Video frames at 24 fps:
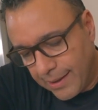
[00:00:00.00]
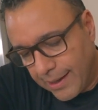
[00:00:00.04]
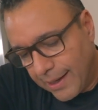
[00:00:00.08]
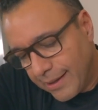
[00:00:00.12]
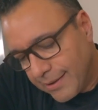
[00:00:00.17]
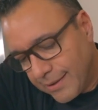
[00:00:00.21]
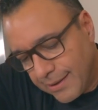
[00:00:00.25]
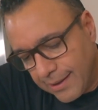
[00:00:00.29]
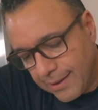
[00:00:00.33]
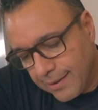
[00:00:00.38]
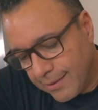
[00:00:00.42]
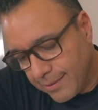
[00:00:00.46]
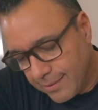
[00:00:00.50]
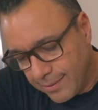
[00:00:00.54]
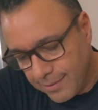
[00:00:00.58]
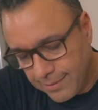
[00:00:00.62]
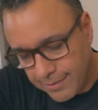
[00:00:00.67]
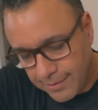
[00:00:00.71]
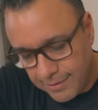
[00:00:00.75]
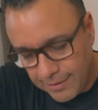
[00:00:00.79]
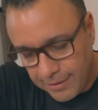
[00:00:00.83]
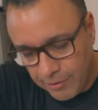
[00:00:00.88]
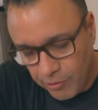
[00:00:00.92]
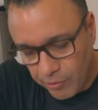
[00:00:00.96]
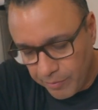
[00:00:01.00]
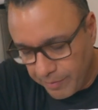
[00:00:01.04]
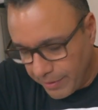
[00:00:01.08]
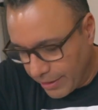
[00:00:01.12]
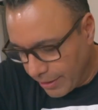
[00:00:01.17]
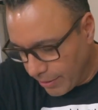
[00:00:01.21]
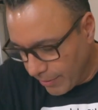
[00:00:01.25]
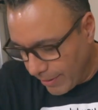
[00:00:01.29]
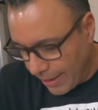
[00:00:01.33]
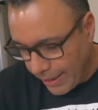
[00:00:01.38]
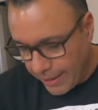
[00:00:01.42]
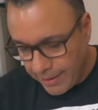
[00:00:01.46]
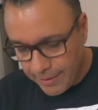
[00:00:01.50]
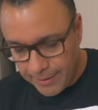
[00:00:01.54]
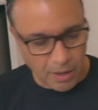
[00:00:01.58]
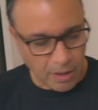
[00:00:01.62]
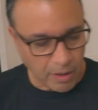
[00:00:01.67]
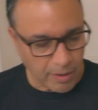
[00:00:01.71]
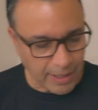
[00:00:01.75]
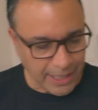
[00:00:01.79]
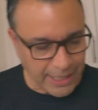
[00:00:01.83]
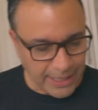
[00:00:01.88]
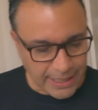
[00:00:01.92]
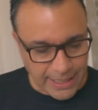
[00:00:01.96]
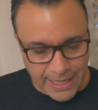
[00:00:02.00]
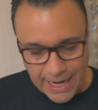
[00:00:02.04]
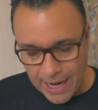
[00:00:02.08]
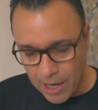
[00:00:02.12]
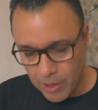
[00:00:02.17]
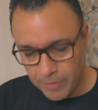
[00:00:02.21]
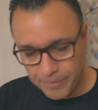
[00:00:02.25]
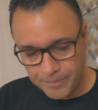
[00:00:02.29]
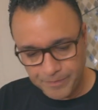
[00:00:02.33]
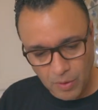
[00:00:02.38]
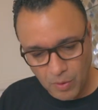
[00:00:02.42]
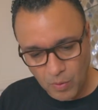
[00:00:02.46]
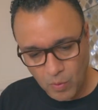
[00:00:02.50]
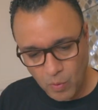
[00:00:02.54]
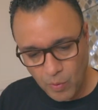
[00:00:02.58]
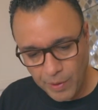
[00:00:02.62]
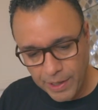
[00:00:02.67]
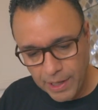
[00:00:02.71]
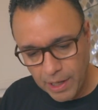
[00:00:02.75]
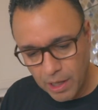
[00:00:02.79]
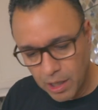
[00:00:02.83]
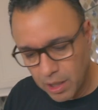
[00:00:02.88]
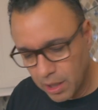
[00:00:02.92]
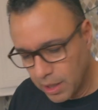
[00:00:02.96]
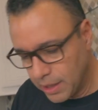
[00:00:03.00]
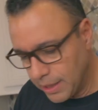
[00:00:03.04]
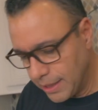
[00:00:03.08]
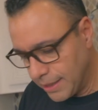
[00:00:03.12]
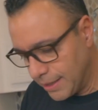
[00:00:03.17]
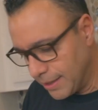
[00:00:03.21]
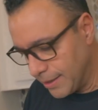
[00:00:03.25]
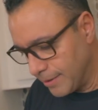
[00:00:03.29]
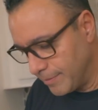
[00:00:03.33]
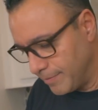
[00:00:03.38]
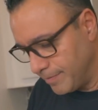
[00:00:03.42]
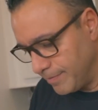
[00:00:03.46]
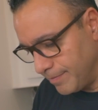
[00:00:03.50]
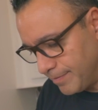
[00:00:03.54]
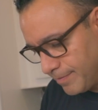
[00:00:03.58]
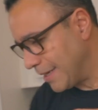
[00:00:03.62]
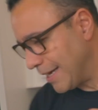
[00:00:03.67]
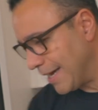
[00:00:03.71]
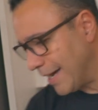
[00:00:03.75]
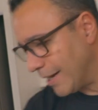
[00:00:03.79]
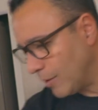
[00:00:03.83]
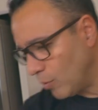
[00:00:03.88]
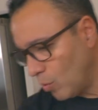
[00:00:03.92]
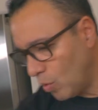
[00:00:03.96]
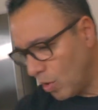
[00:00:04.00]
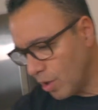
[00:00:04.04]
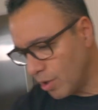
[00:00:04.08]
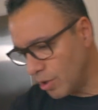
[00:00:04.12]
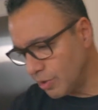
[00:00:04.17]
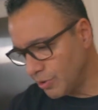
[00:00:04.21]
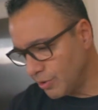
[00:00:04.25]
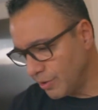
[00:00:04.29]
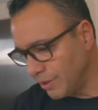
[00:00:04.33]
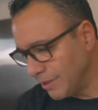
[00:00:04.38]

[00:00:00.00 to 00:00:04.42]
I think it would be great. All right, now we are gonna add water to